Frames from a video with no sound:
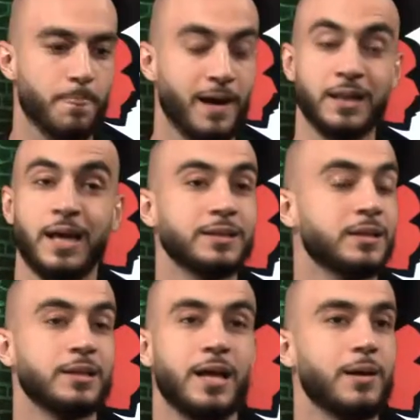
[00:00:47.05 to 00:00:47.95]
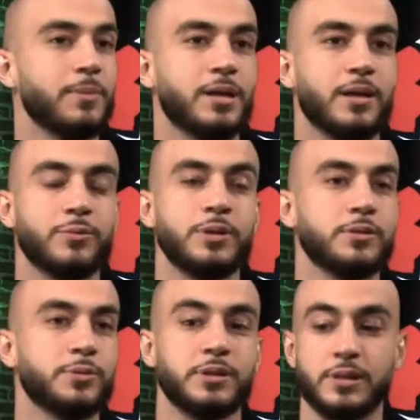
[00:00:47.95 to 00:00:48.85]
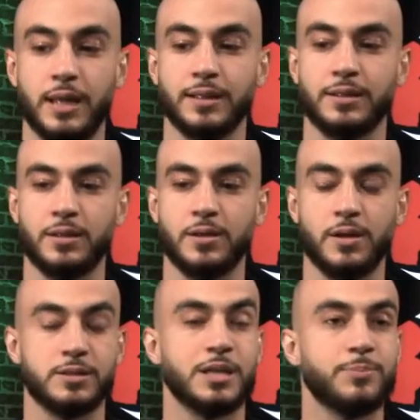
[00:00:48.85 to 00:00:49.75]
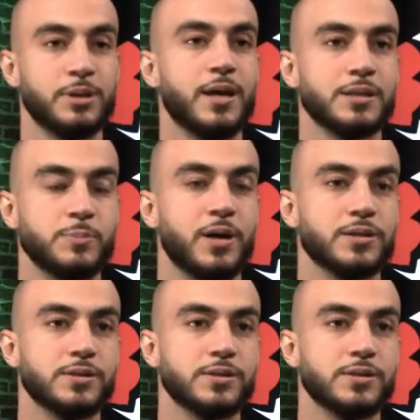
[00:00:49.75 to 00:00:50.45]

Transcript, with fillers: I liked it a lot, man. I really, really liked the shape of the Xbox.